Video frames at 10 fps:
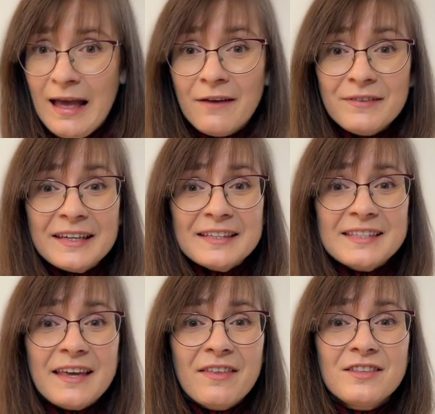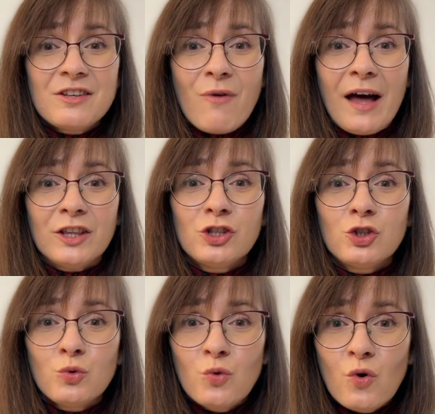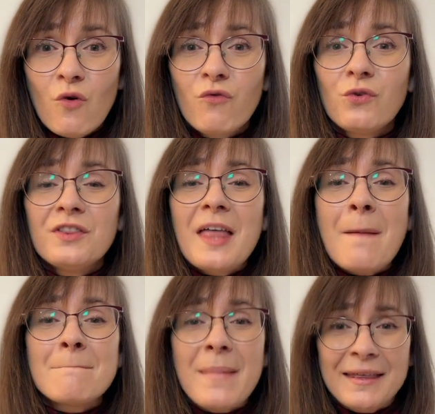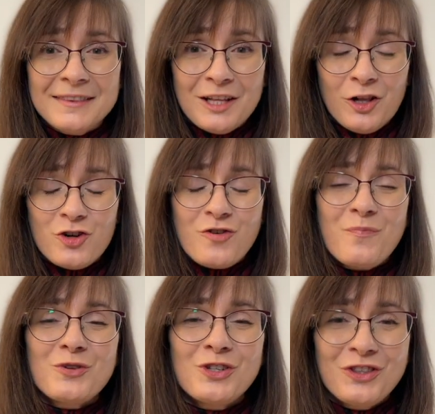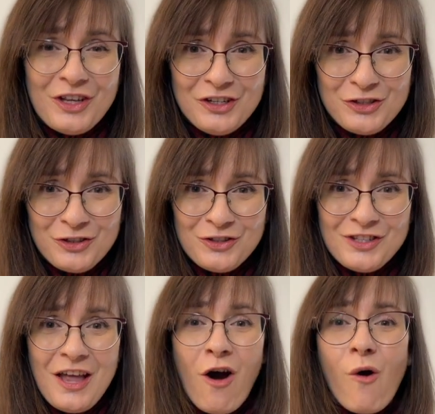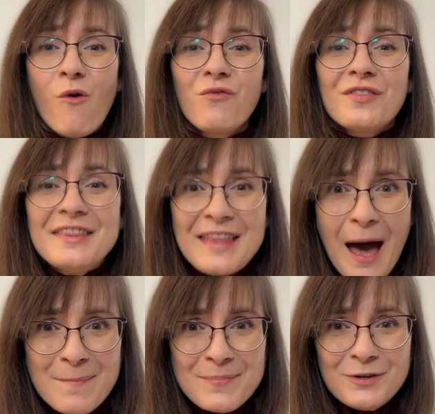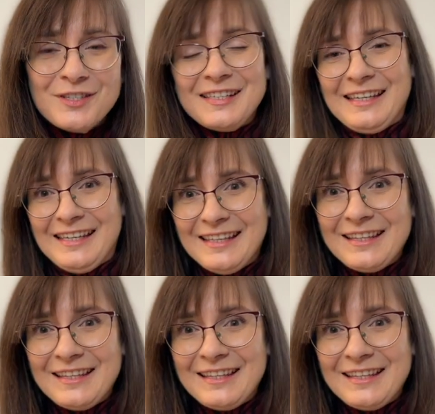We can say that there are two fundamental representations of numbers in